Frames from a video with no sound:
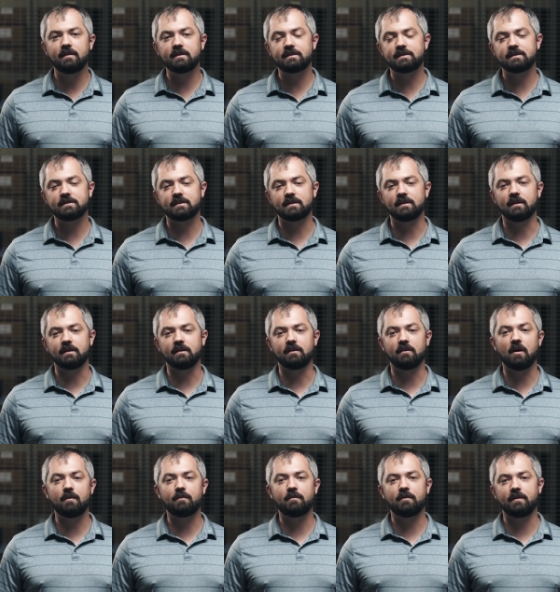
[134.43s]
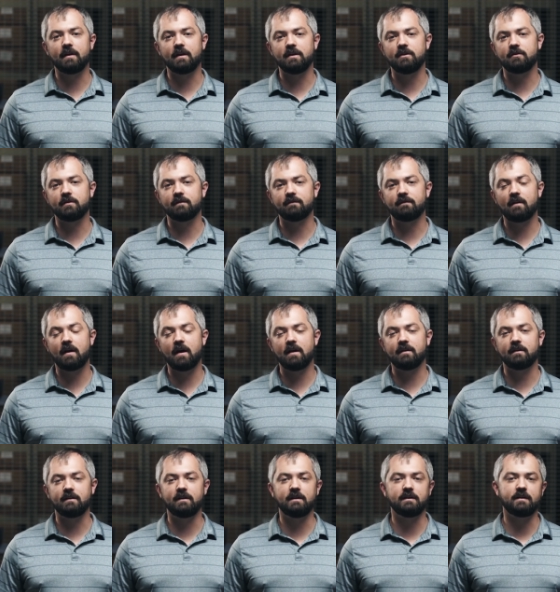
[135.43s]
This is a number that you can
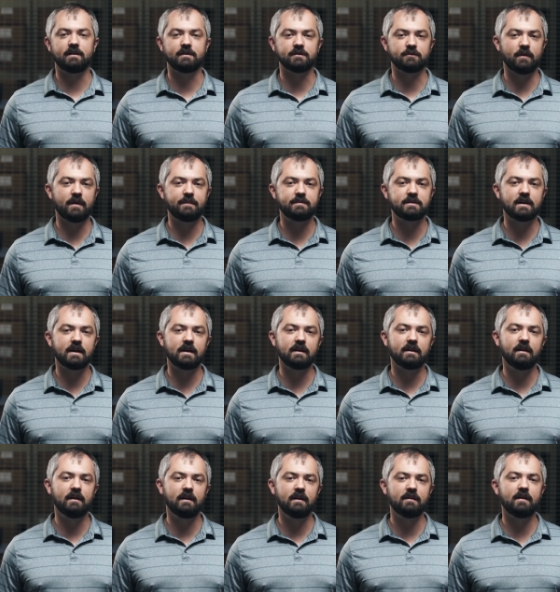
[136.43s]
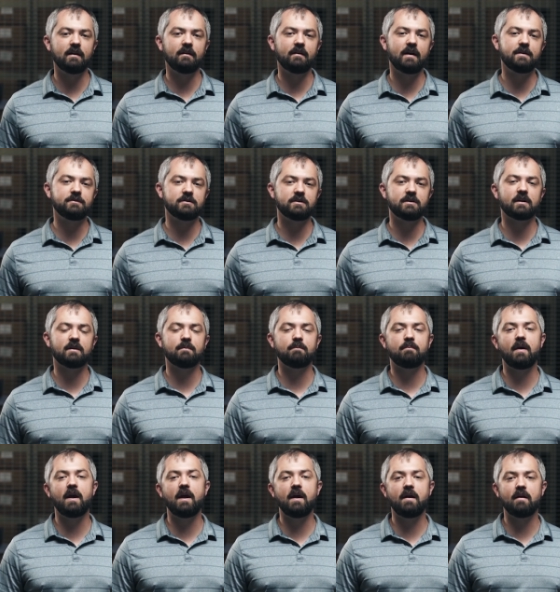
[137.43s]
find on Intel's website that allows you to
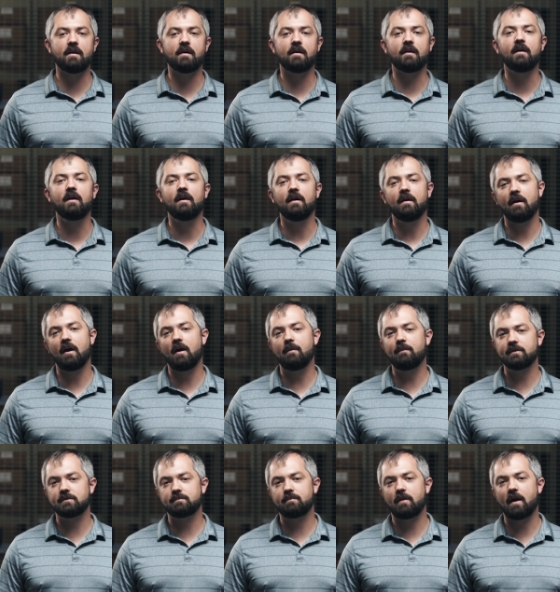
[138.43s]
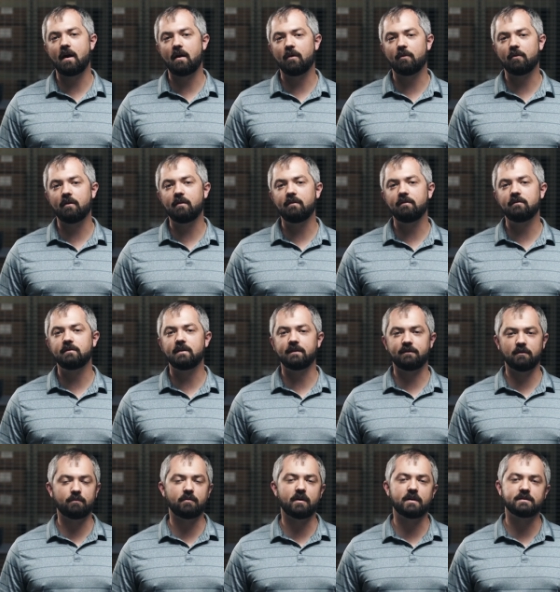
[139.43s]
compare how much power
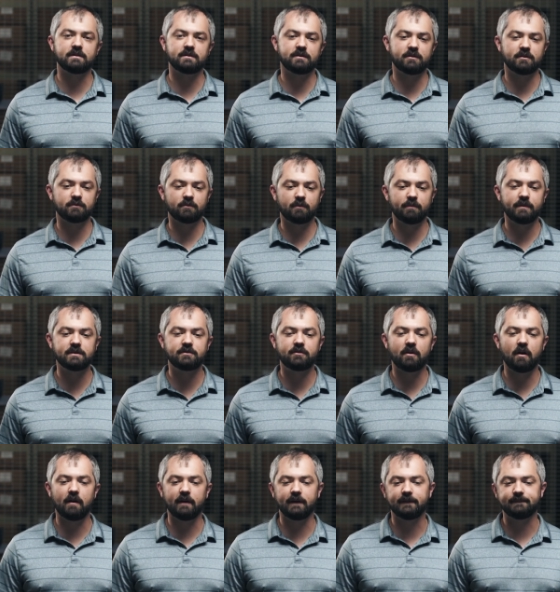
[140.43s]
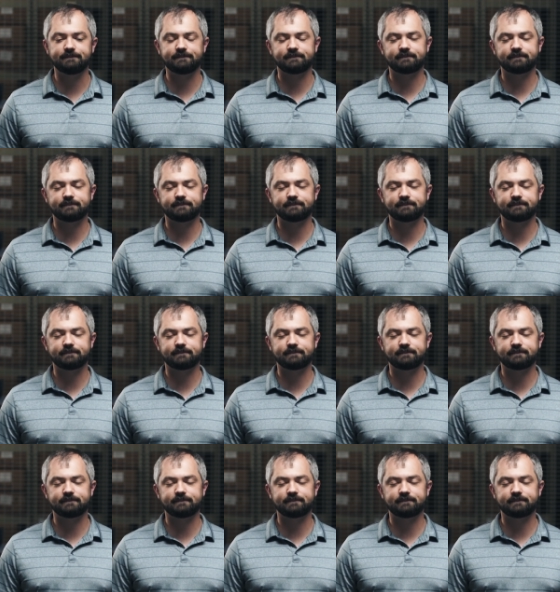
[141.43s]
different processors will be drawing.